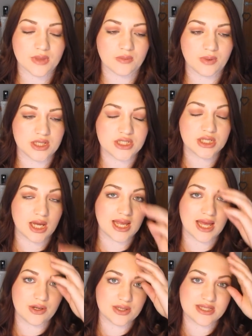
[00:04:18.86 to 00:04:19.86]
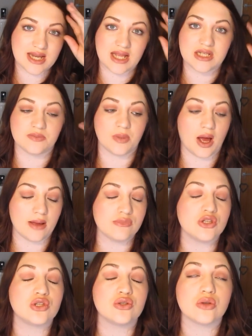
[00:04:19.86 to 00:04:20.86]
which I cannot stand. But I'm
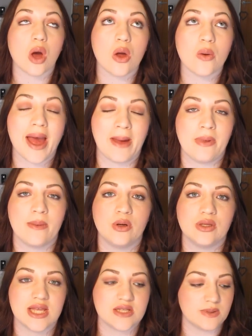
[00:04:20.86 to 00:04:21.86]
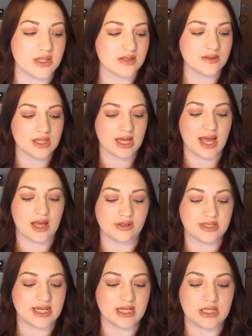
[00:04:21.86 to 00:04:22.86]
so happy I bought these because I was like, hang on
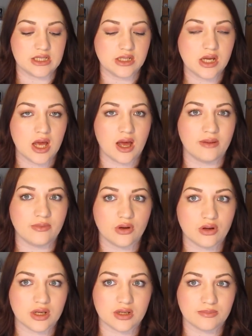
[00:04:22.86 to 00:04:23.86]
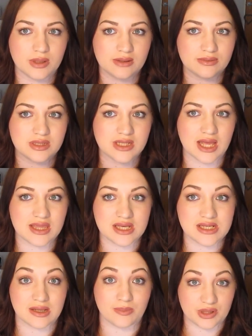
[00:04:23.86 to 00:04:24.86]
a second, I'm not going to be able to get
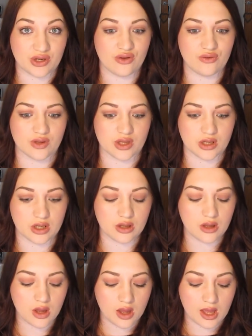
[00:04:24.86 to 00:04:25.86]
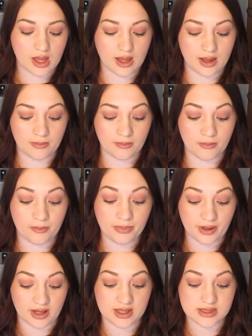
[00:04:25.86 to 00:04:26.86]
these up and over, you know,
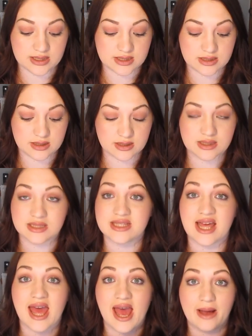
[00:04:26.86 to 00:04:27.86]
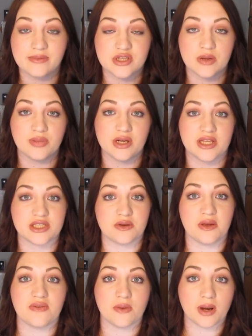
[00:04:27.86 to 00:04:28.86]
but they're absolutely brilliant. So
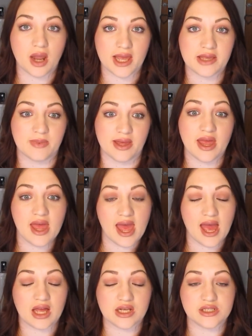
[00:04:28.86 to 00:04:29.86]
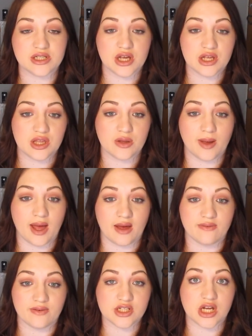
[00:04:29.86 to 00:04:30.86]
if you are like me and you
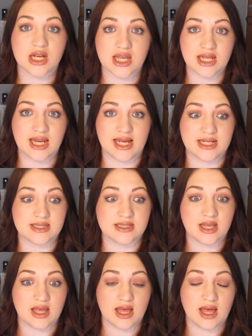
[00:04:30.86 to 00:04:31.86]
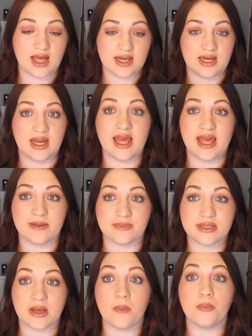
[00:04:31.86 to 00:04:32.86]
have chunkier legs and then
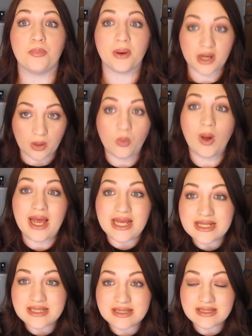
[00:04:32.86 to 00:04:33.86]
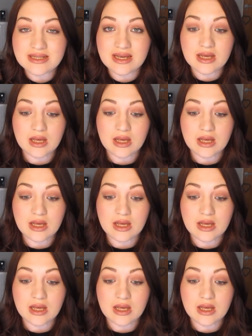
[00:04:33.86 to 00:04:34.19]
hips but a waist,